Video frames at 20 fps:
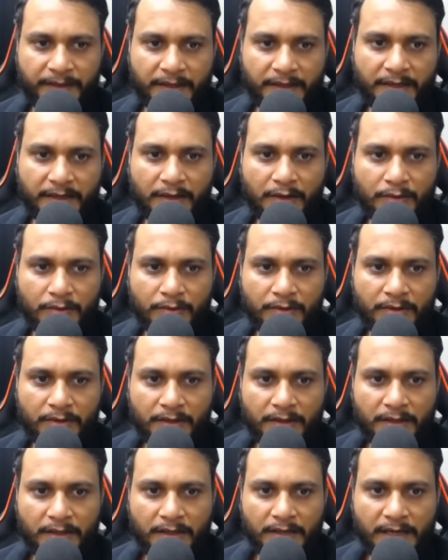And now
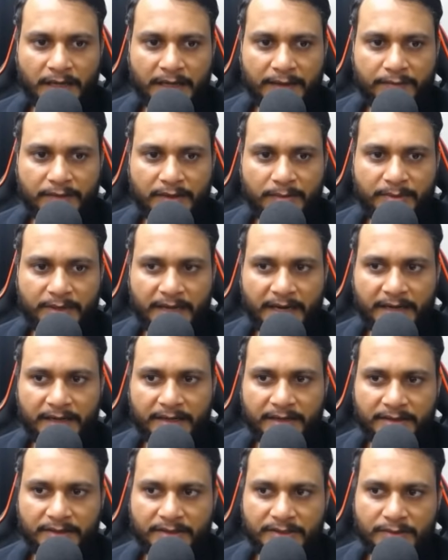I will be
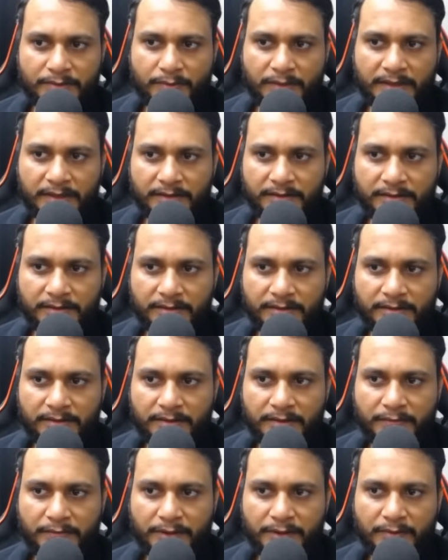adding this 1.
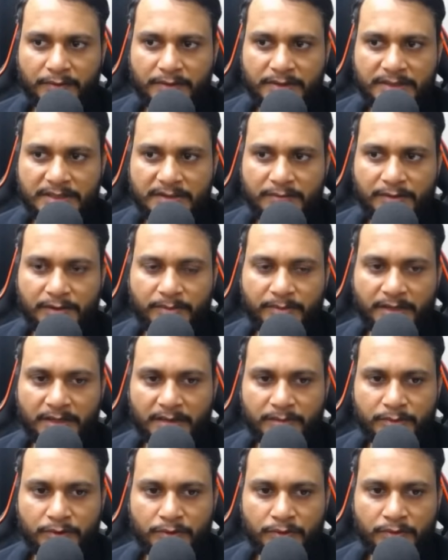The frequency will
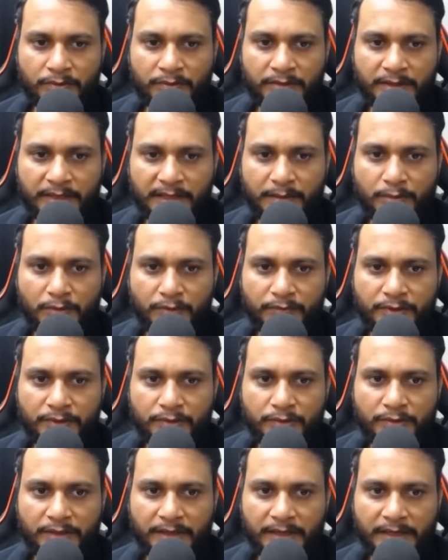become 2 and move
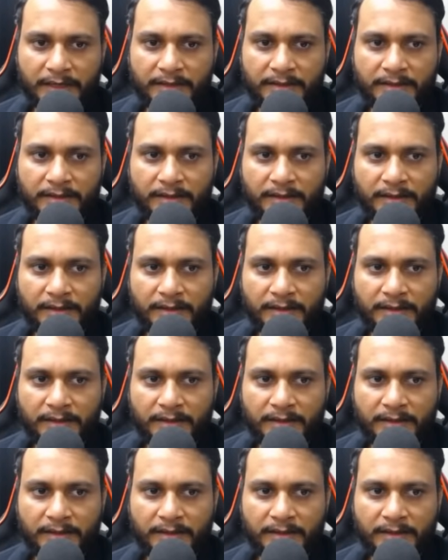it to the right.